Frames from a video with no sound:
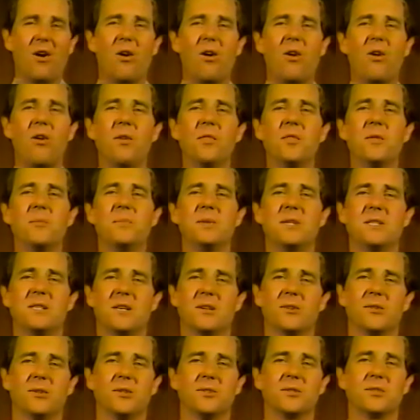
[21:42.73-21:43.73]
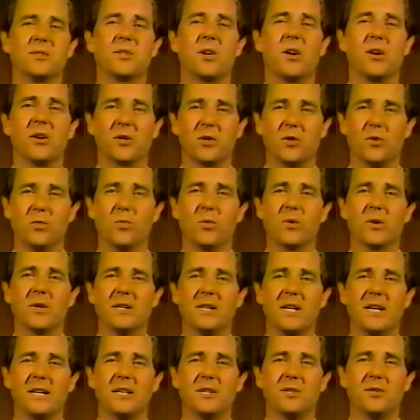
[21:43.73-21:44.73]
All the materials are
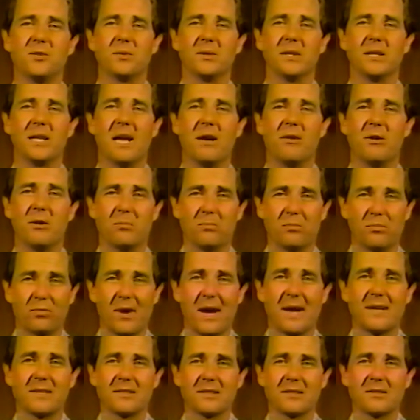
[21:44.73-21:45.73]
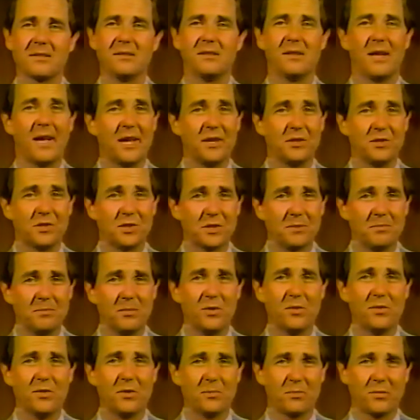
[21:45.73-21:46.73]
coordinated to allow a practical and
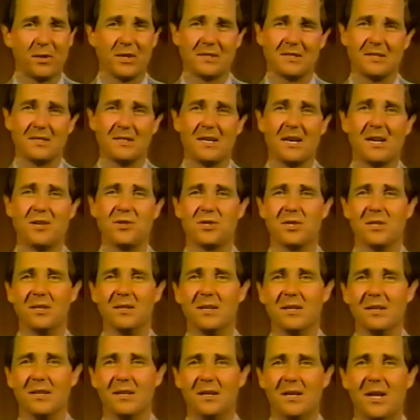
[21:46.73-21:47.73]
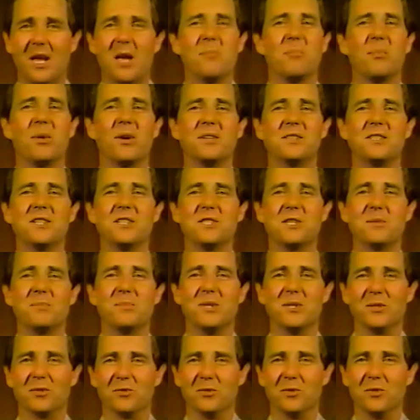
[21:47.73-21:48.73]
smooth presentation.
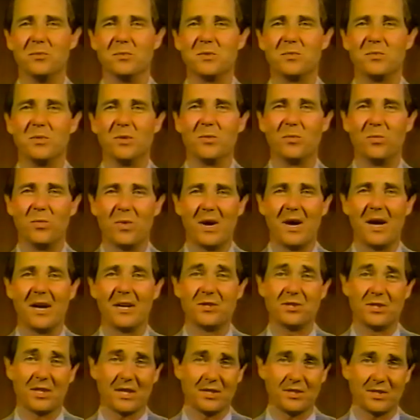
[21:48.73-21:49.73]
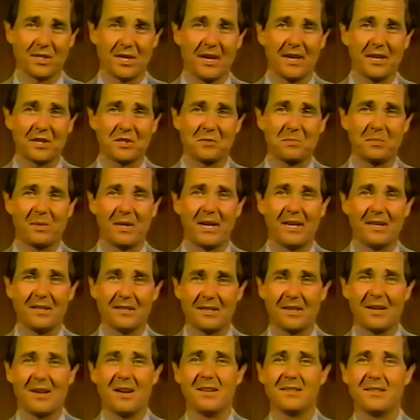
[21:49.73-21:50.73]
Participant groups will watch as I explain
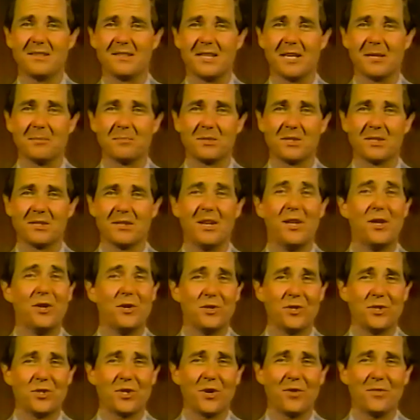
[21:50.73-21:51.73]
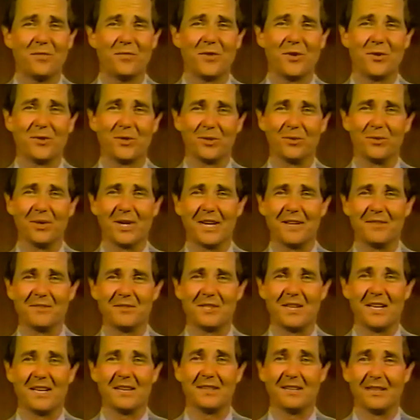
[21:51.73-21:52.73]
concepts, show
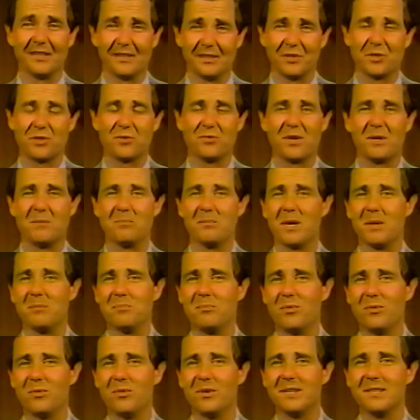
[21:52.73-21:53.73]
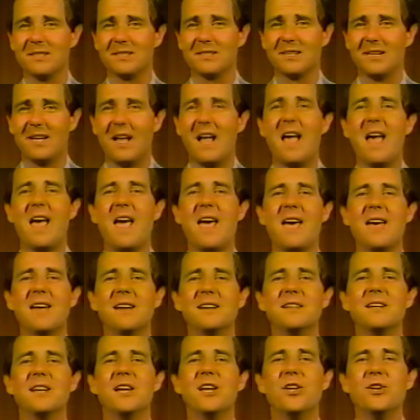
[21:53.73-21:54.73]
photographs that illustrate my points,
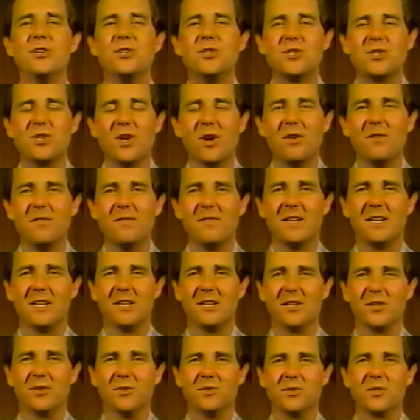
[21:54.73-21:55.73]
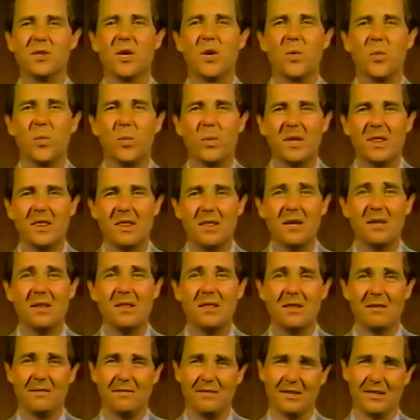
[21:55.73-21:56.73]
and show videos
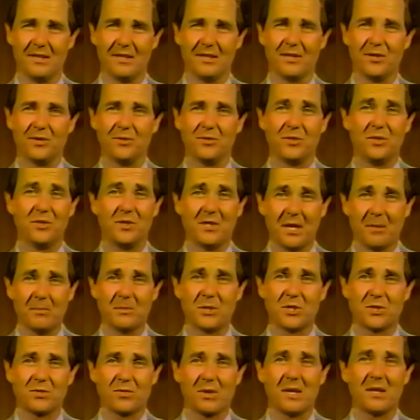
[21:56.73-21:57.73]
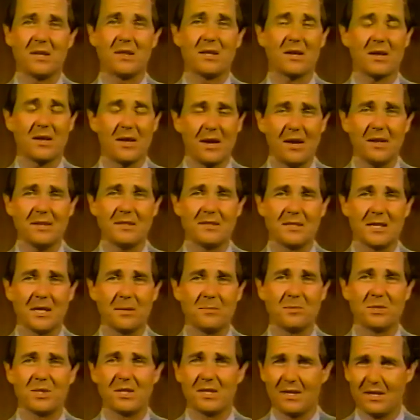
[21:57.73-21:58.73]
within the video to demonstrate the
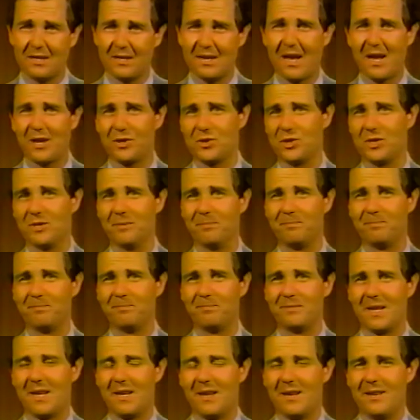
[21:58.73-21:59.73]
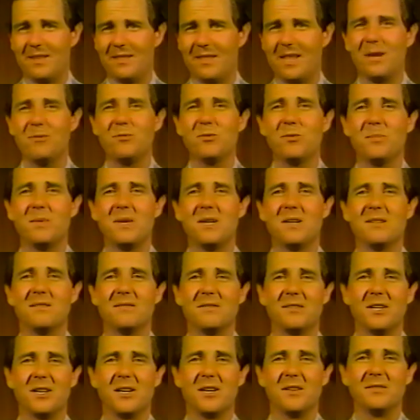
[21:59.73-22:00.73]
concepts in action. They will be
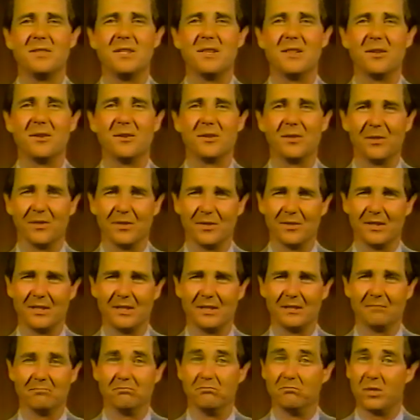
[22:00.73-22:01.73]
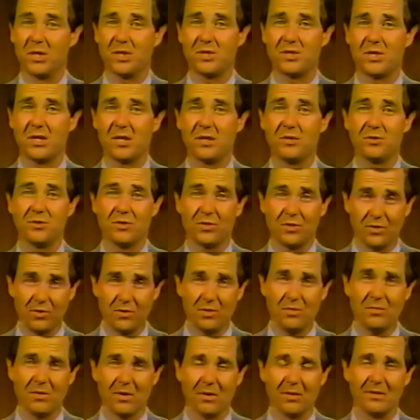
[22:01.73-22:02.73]
involved in their learning, much as
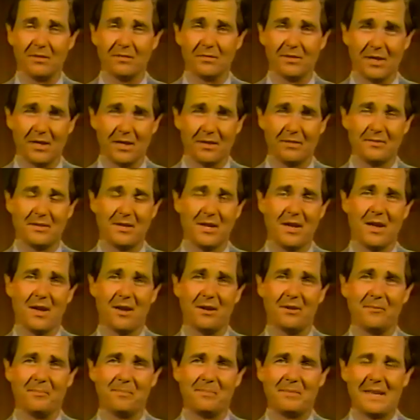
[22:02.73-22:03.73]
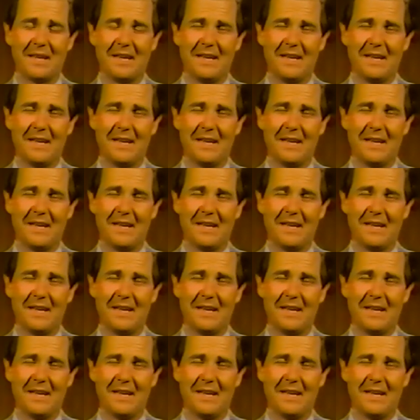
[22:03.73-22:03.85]
you are involved now.